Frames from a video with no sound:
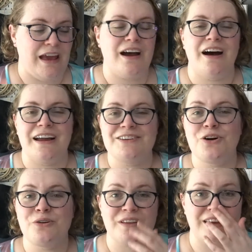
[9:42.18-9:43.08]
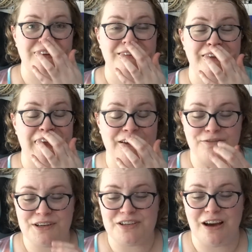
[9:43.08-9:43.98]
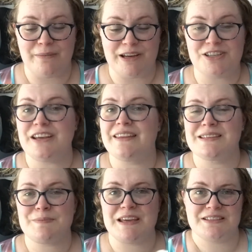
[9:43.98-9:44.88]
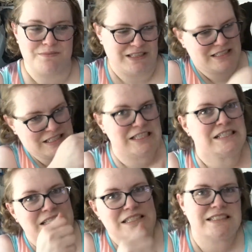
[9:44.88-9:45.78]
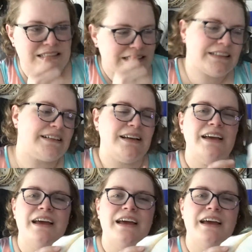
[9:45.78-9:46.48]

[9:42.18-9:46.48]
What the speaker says: I know that every time I share this piece, I'm like, tug, tug, tug.